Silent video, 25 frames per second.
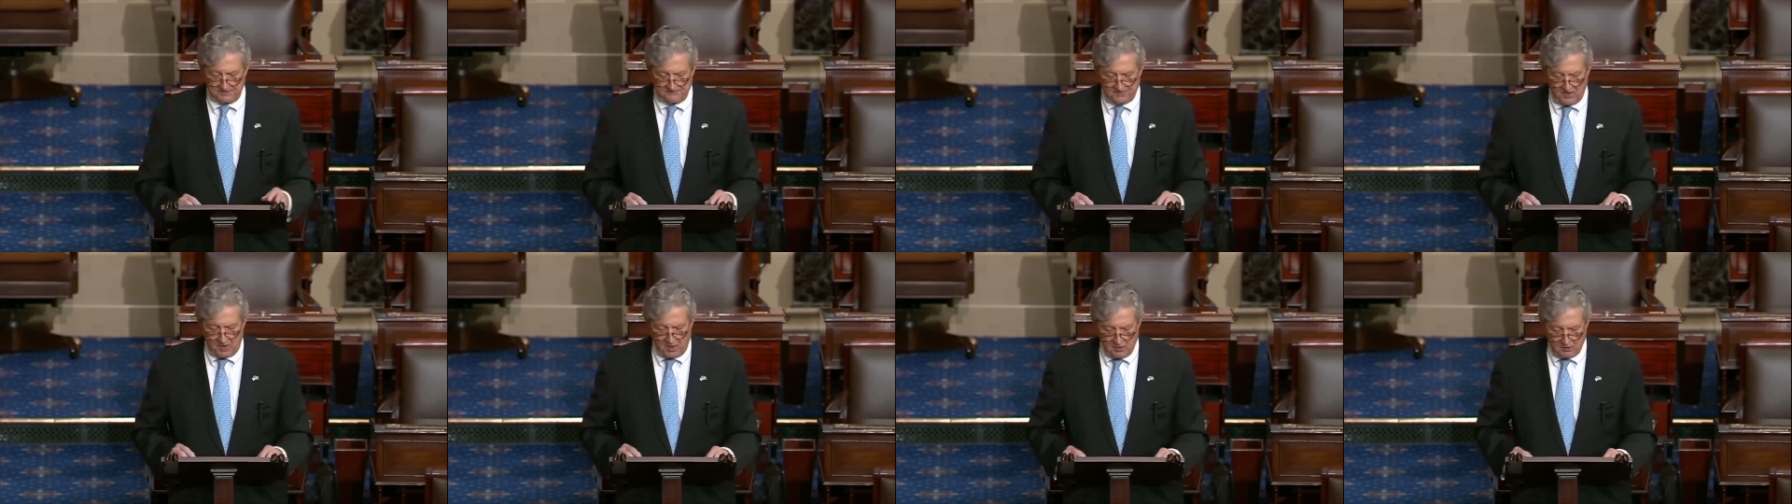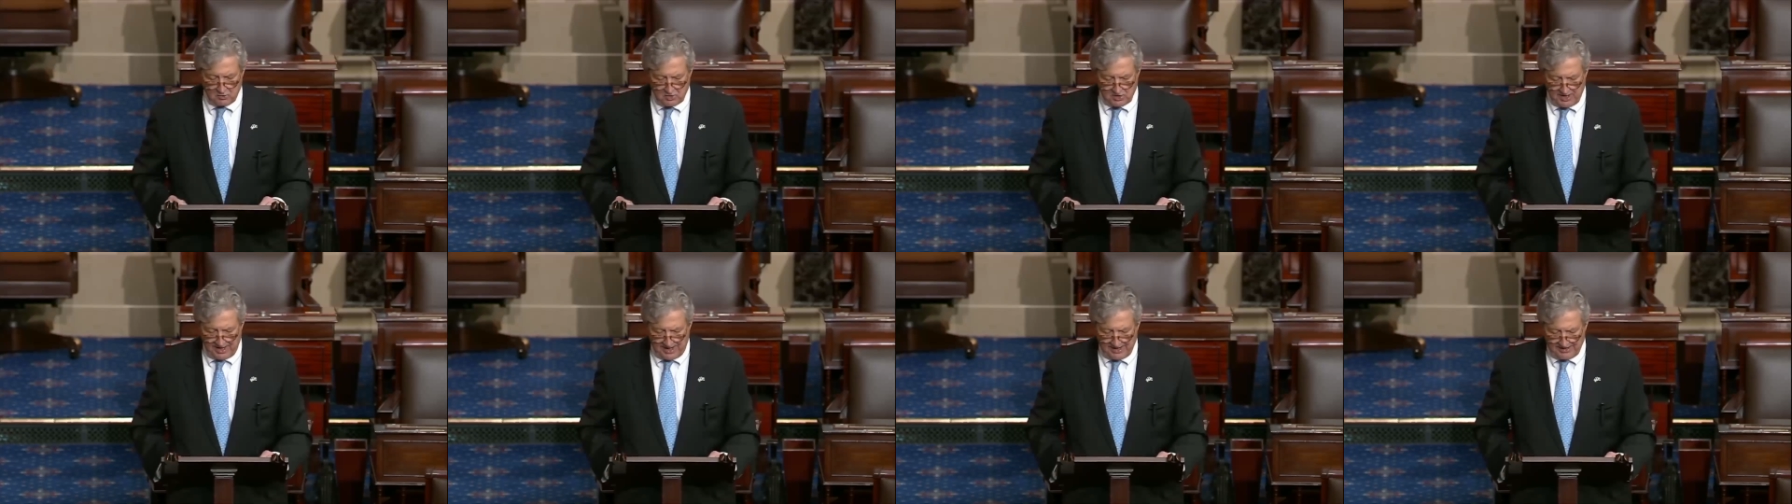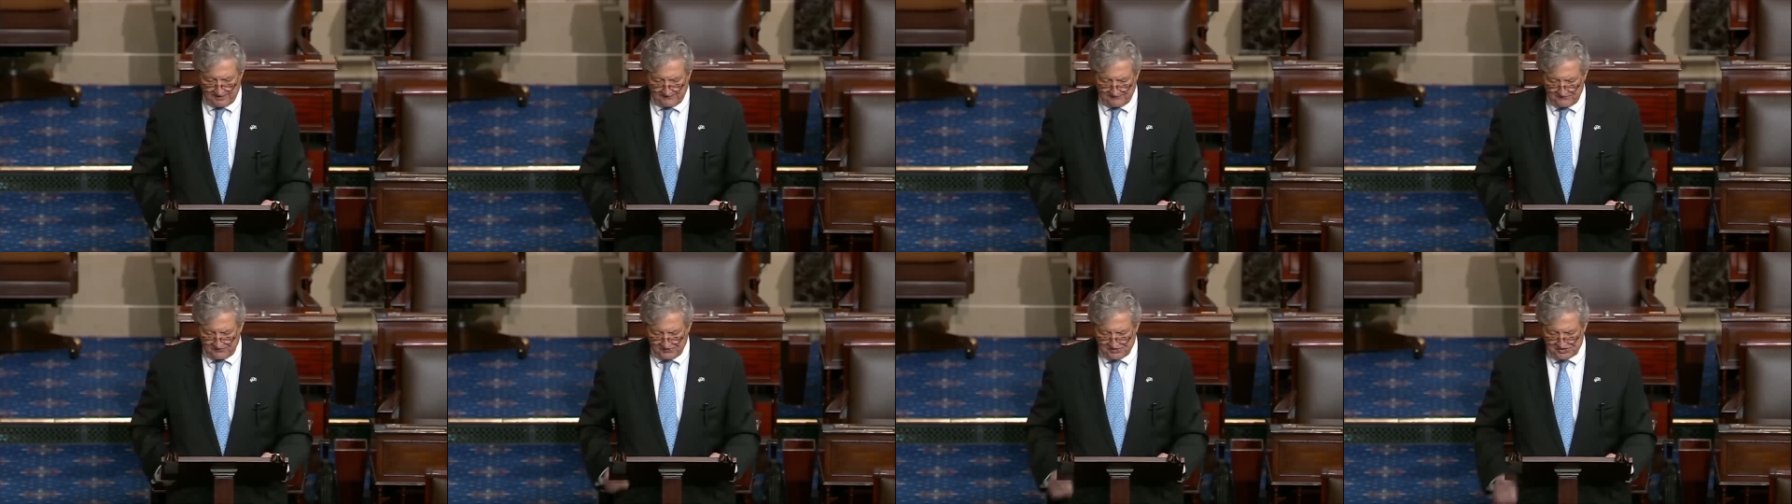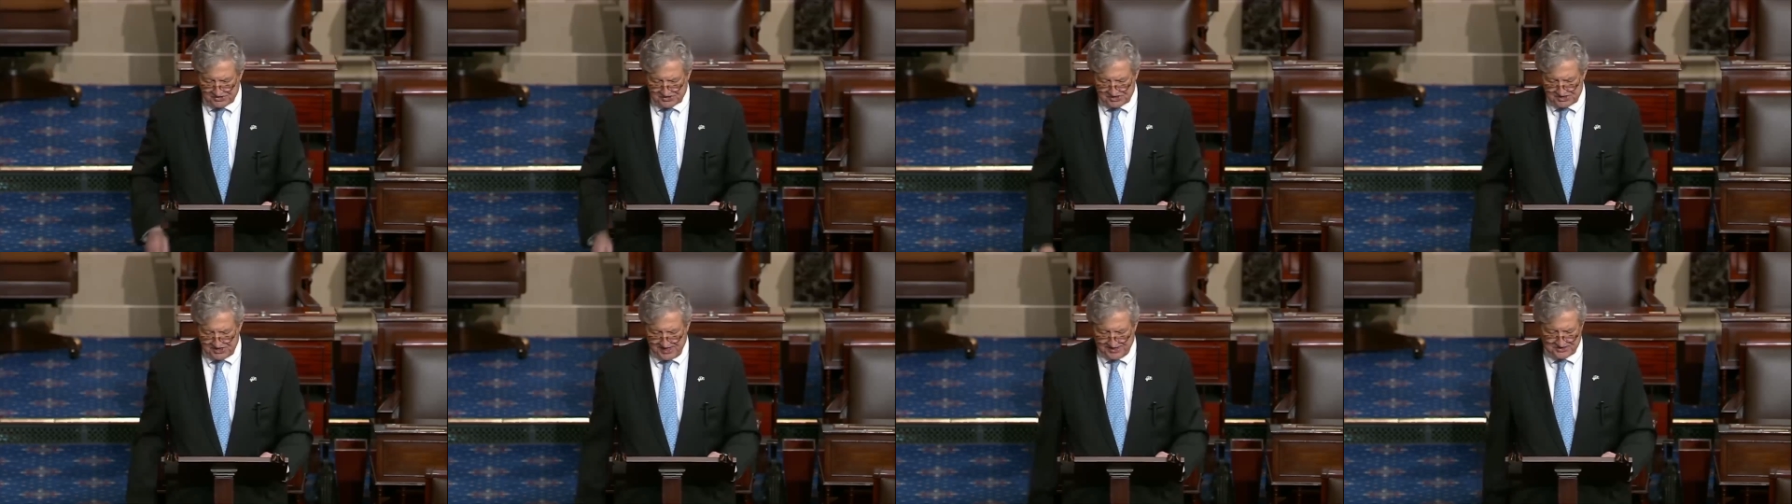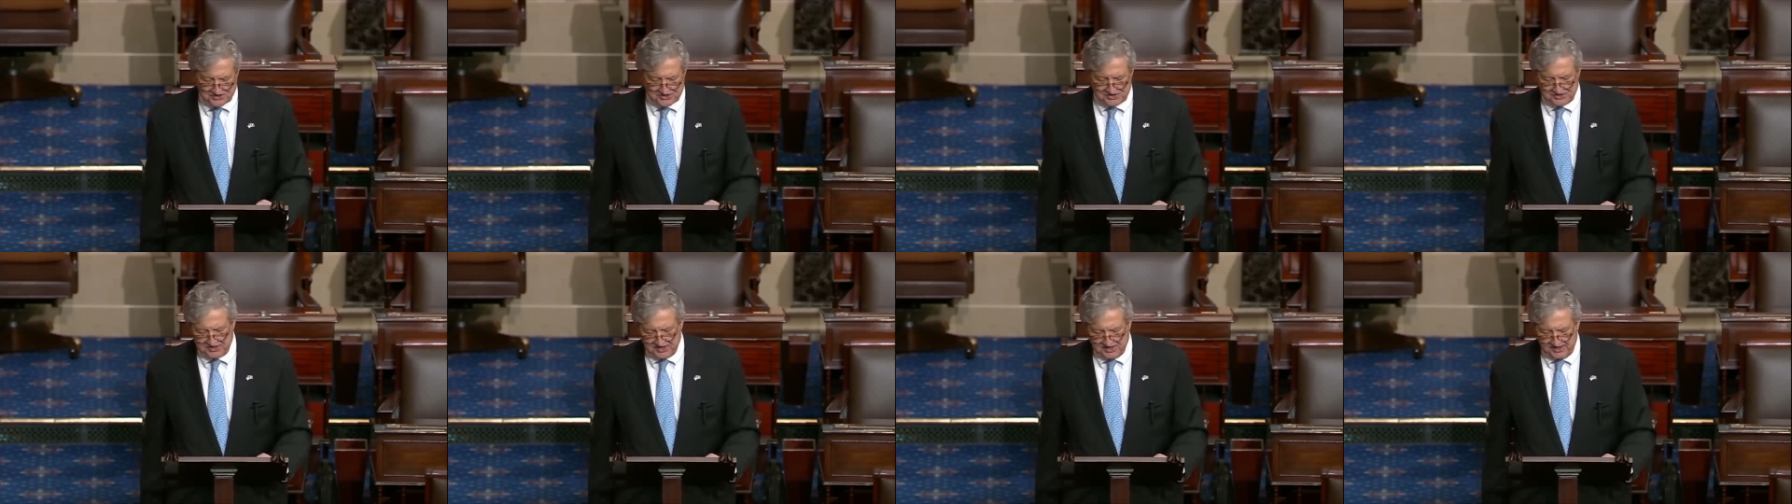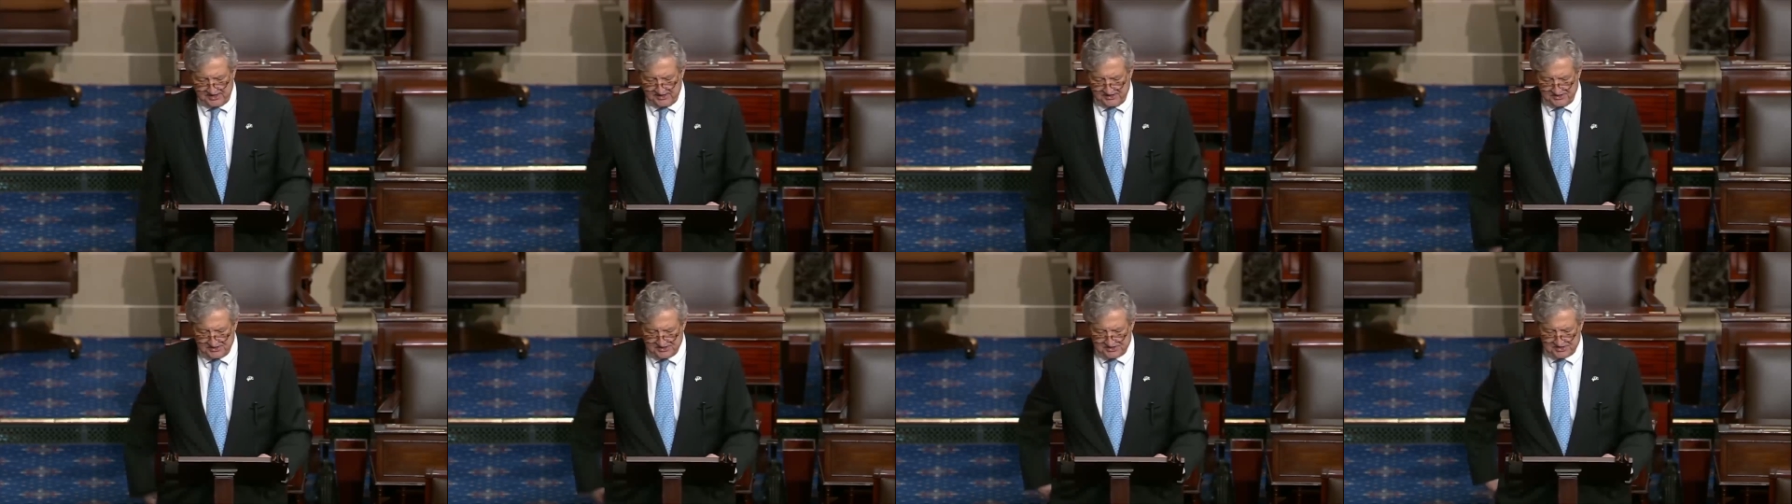of all kind of
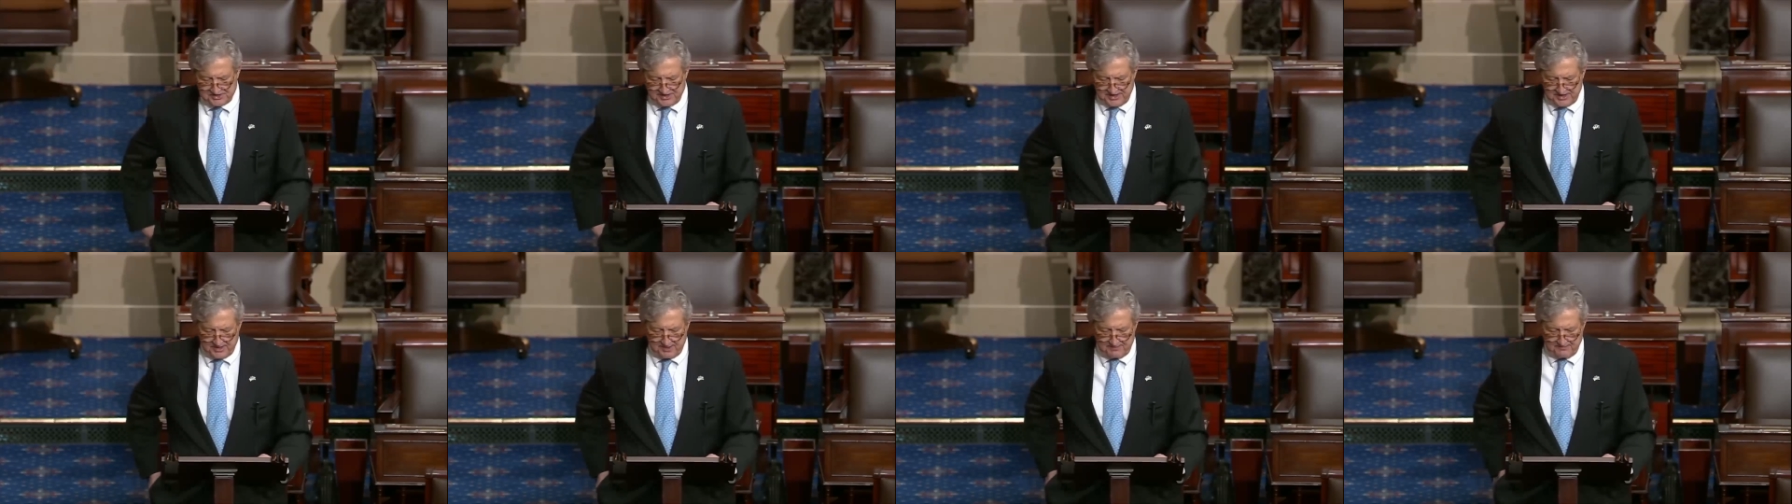necessities that